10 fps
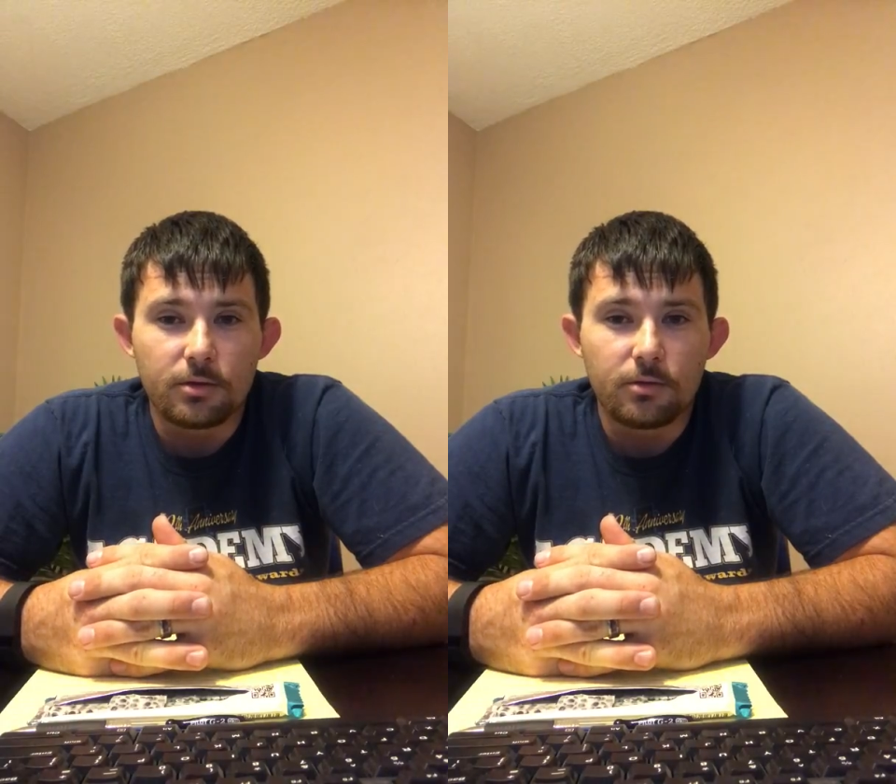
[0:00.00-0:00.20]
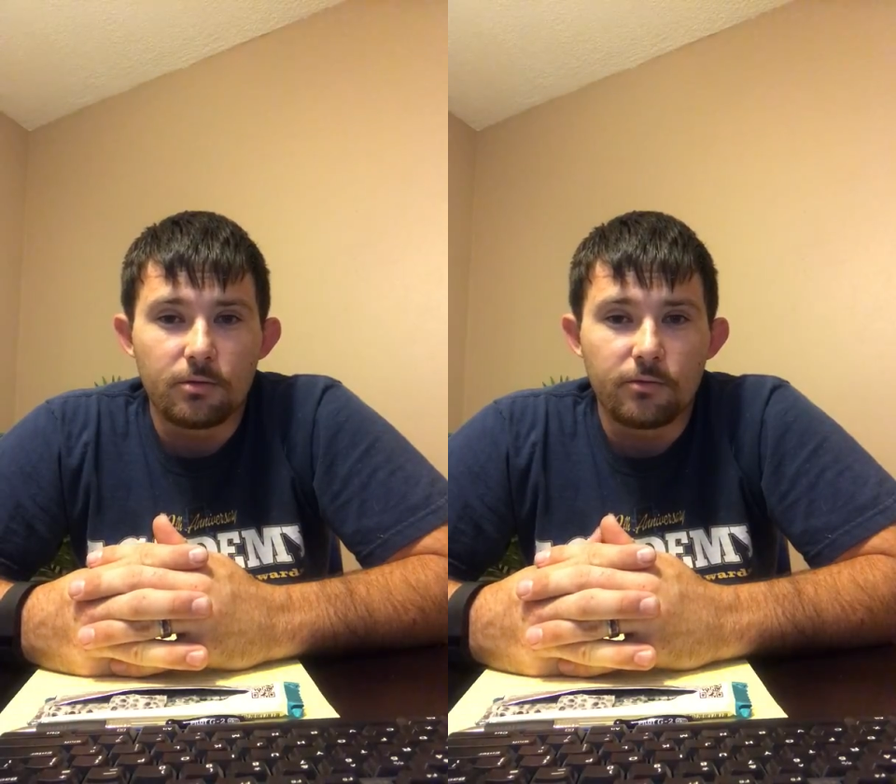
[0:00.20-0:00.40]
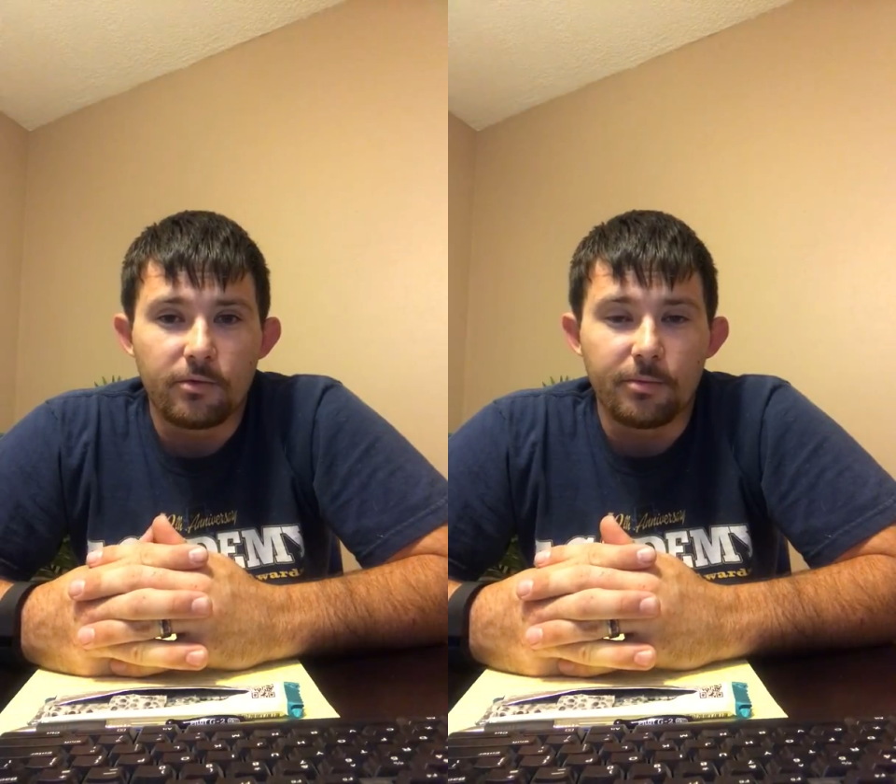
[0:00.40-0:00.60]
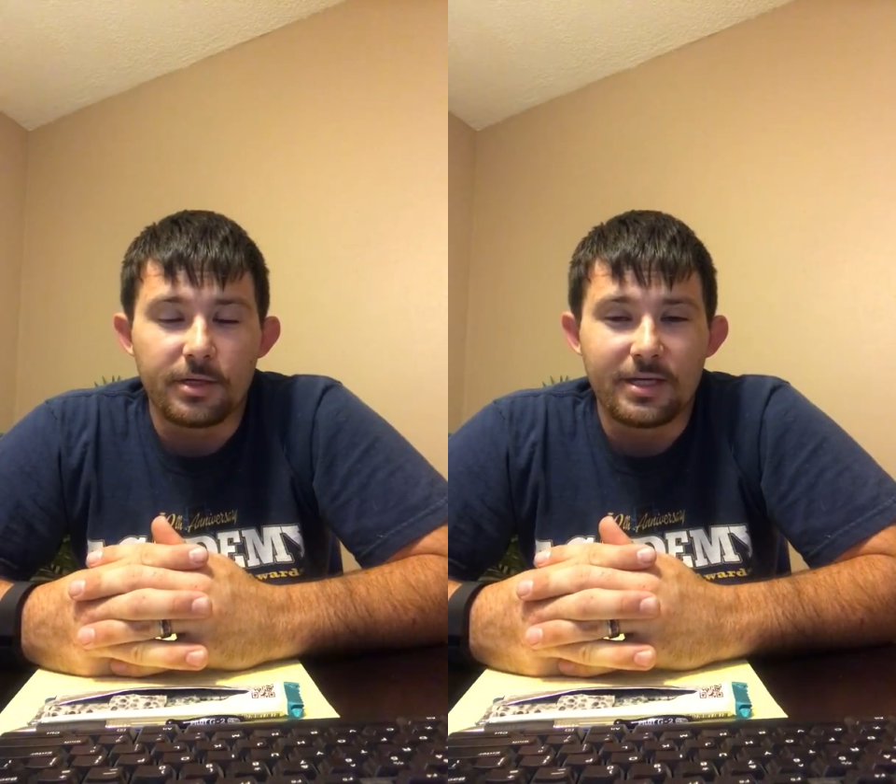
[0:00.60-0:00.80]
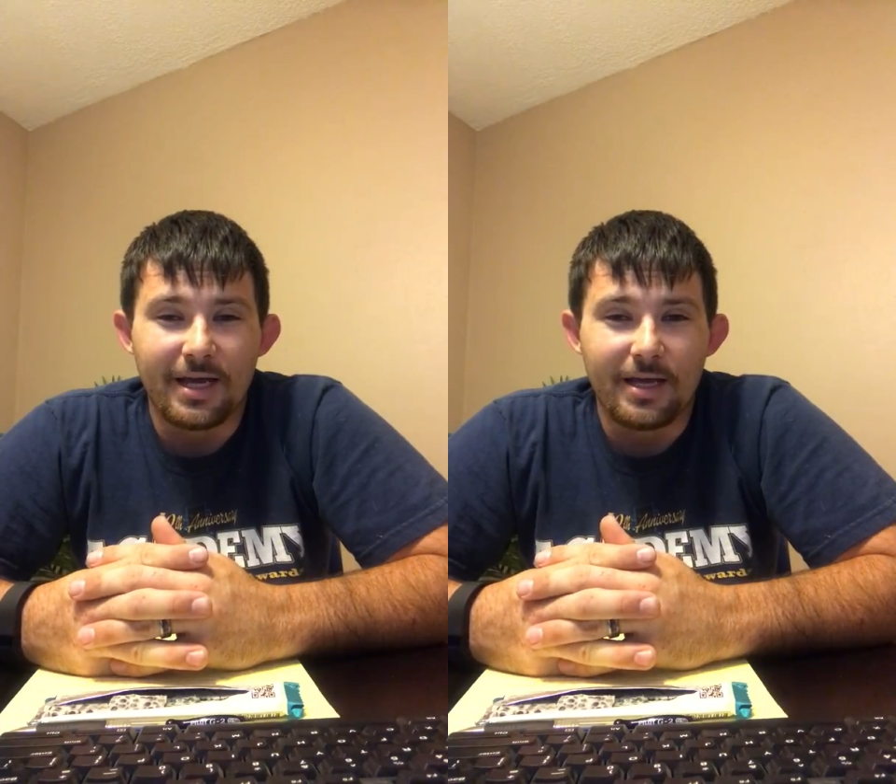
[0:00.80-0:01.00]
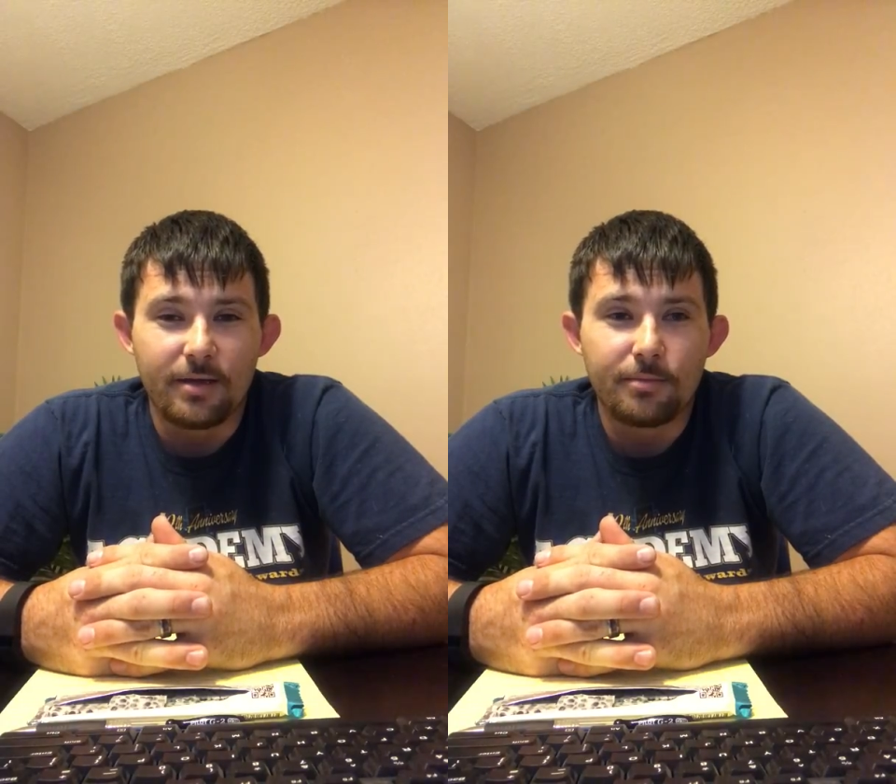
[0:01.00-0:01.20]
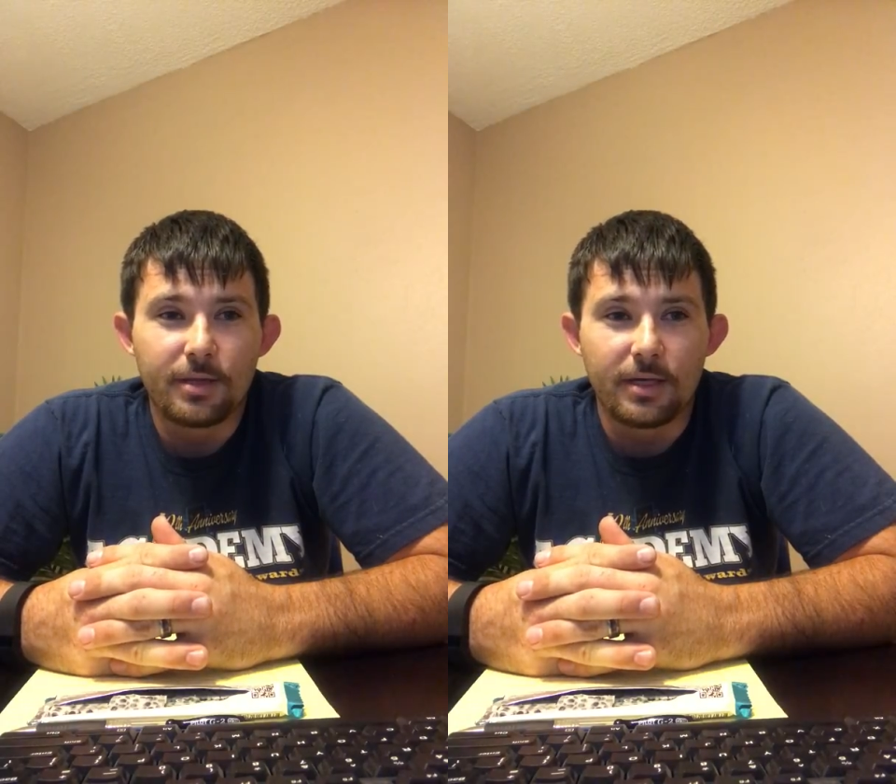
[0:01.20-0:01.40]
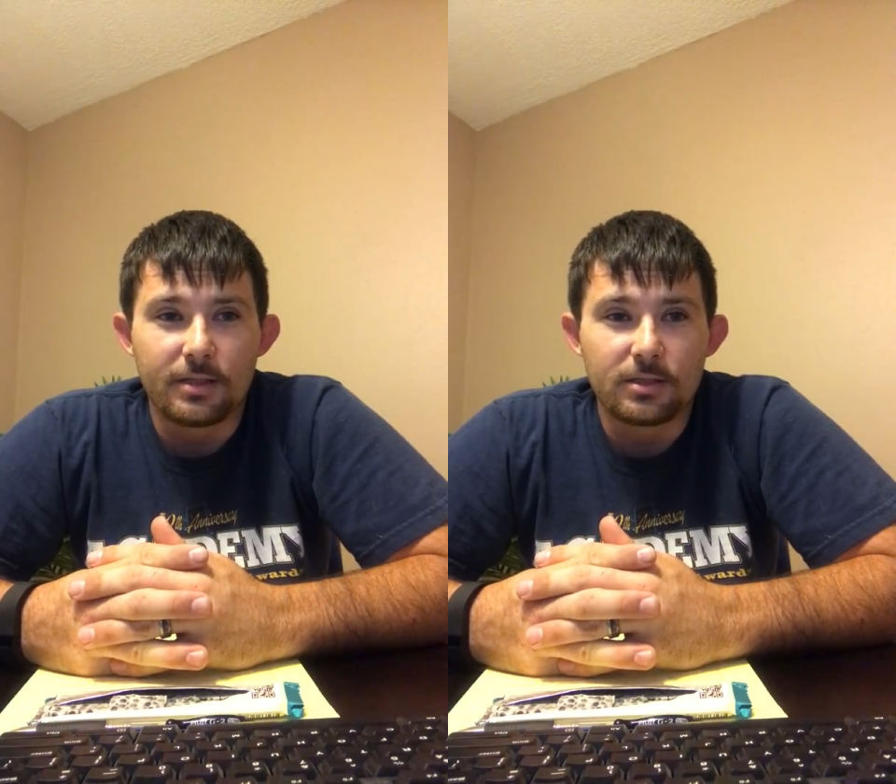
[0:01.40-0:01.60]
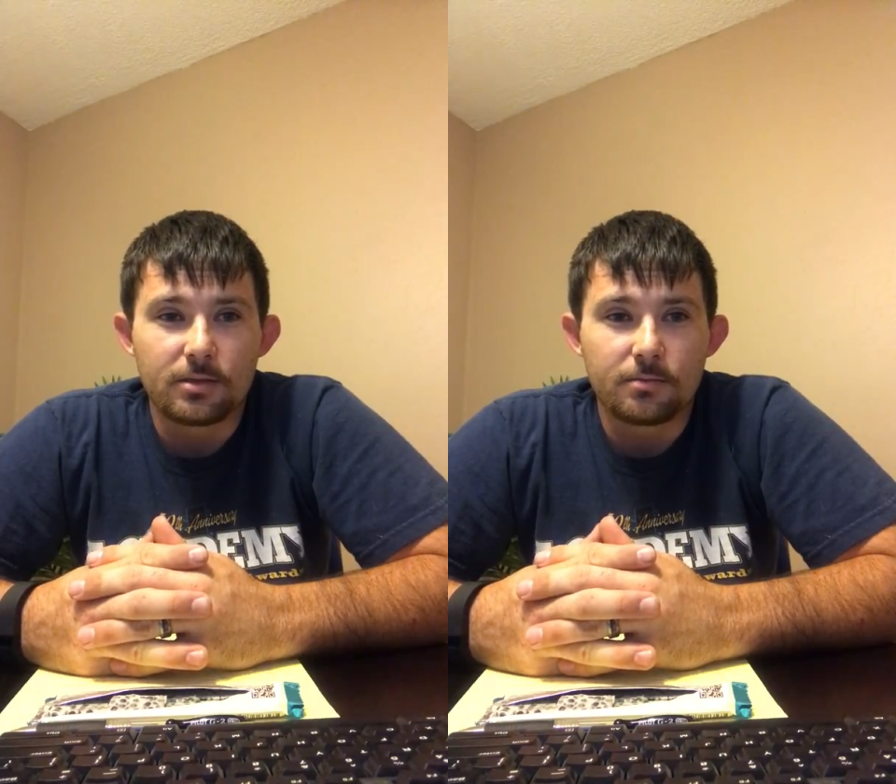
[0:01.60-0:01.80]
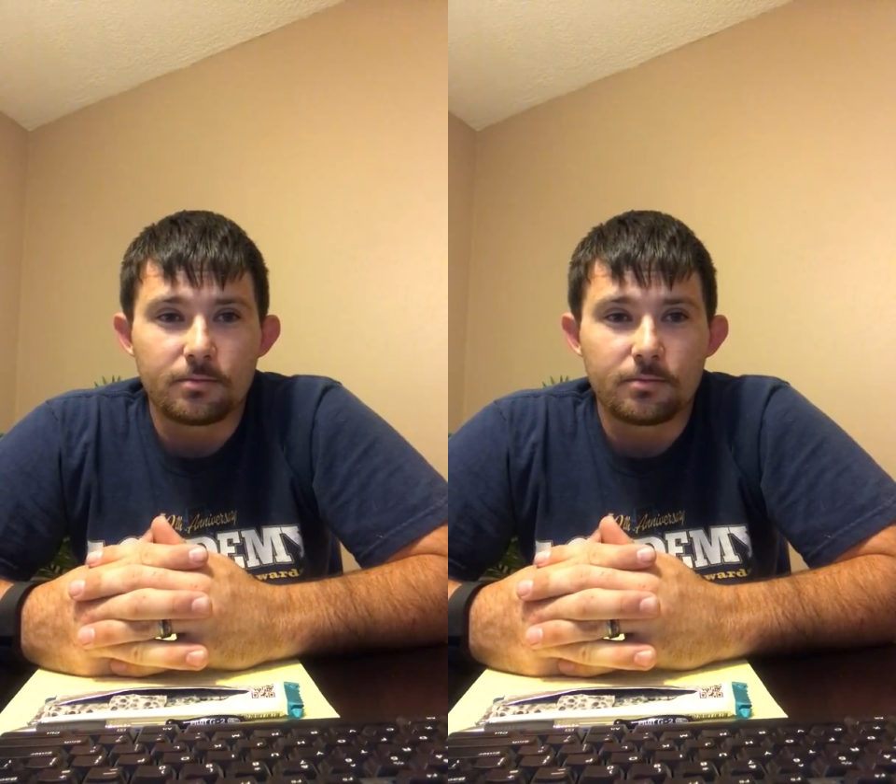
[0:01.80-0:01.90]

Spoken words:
ago from decaying plants.